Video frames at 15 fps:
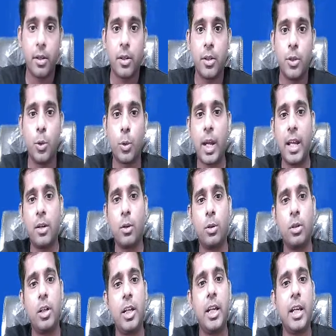you can
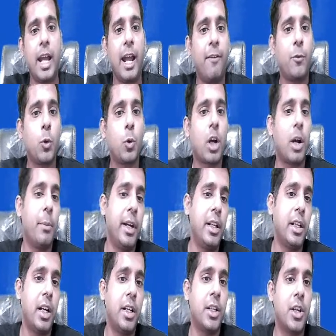only have to comment
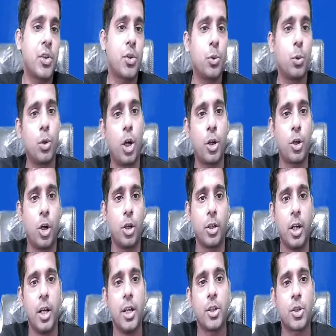understood or not.
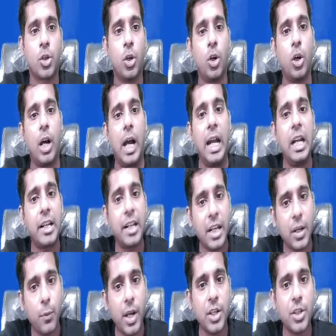So I'll
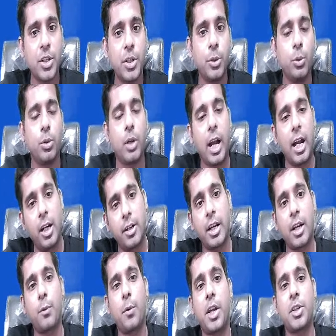request you
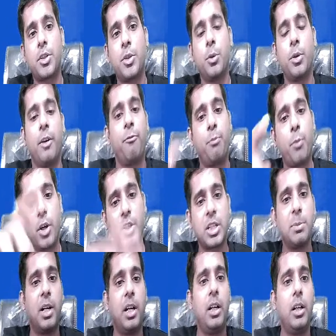if
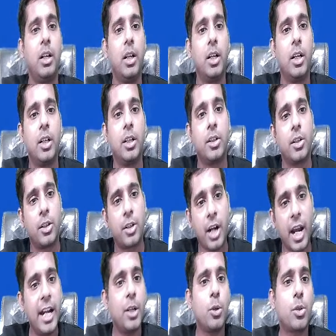possible,
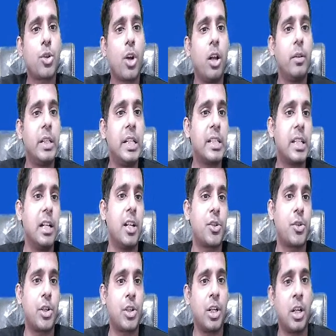try to solve this
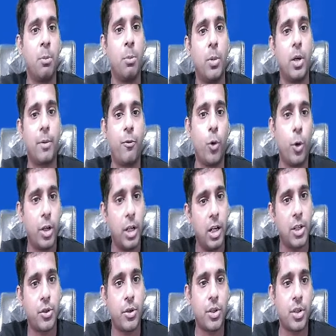illustration number 4,
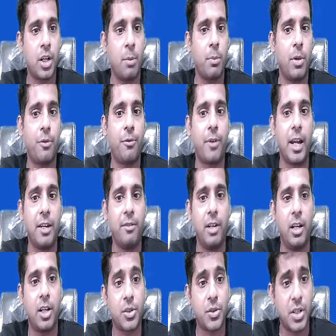illustration number 5,
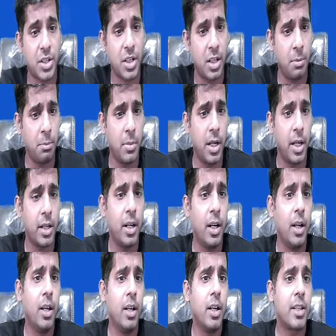illustration number
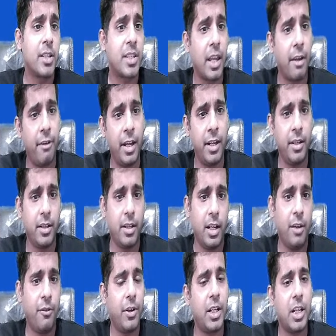7,
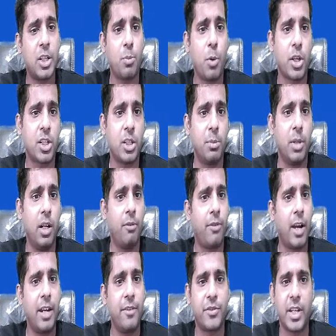if it is possible.
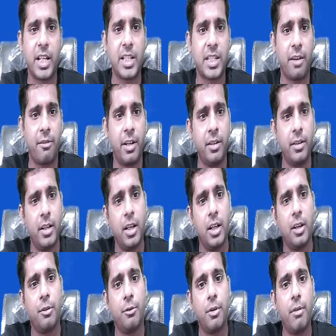5, 6, 7
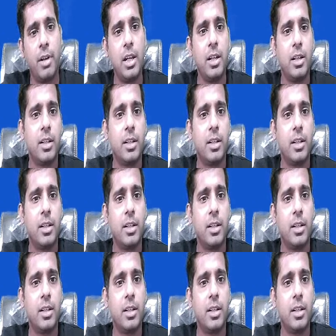we will